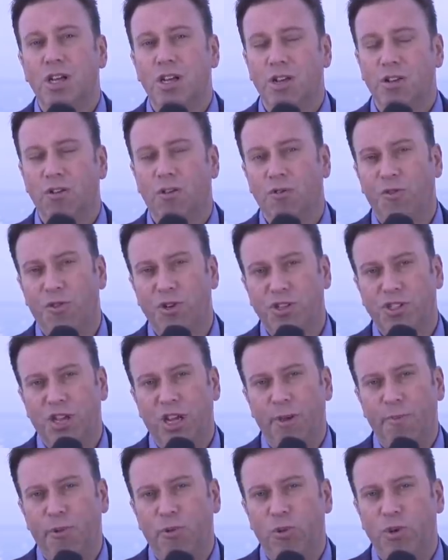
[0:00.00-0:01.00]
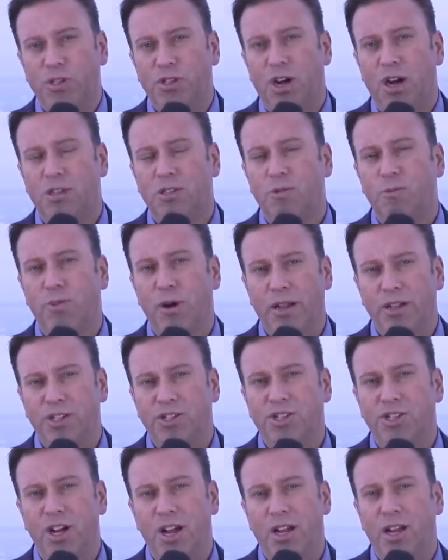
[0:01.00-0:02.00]
You know, for example, we talked to Brendan
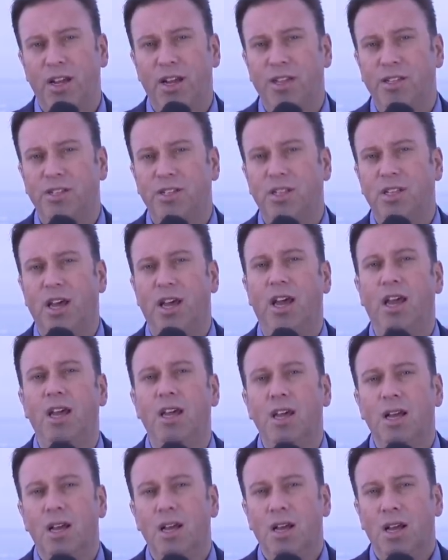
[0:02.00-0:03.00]
Shanahan today